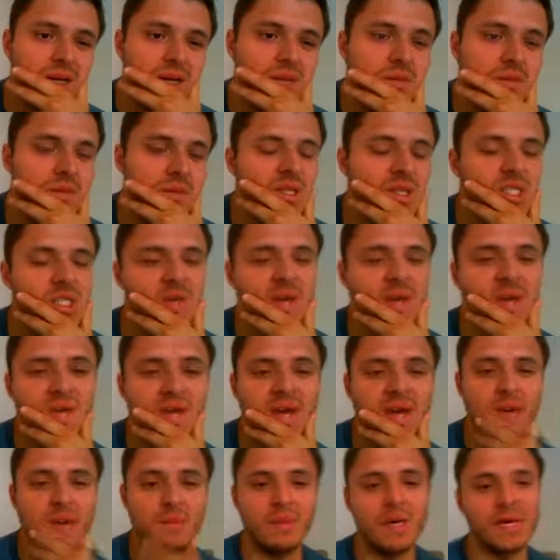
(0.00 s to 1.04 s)
I mean, to be
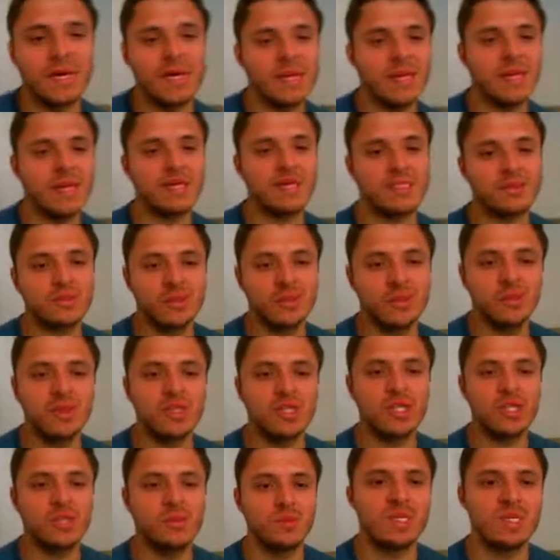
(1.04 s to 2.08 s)
fair, my light square
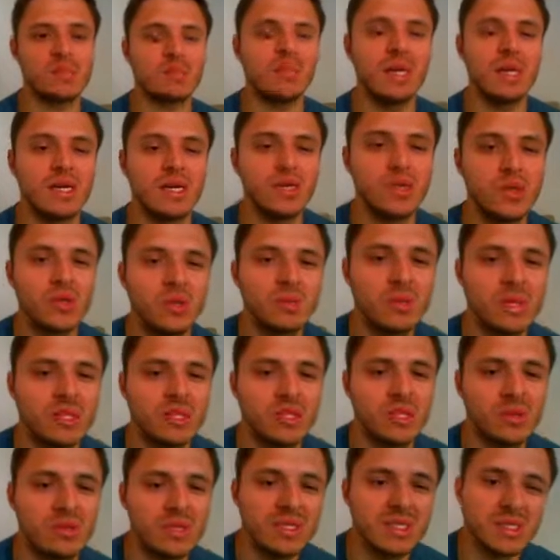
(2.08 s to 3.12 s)
bishop is my good
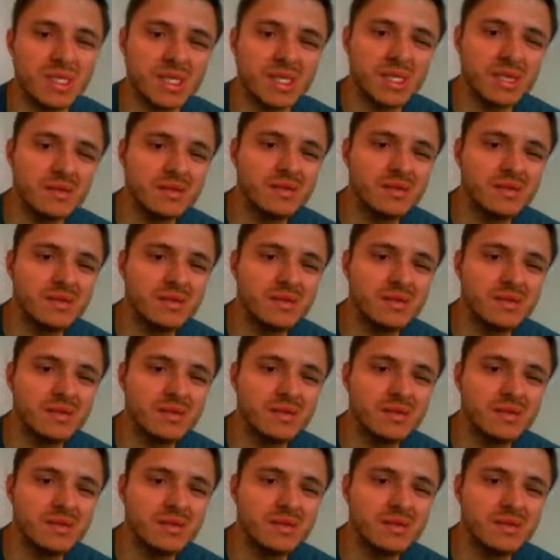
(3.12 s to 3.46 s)
bishop, isn't it?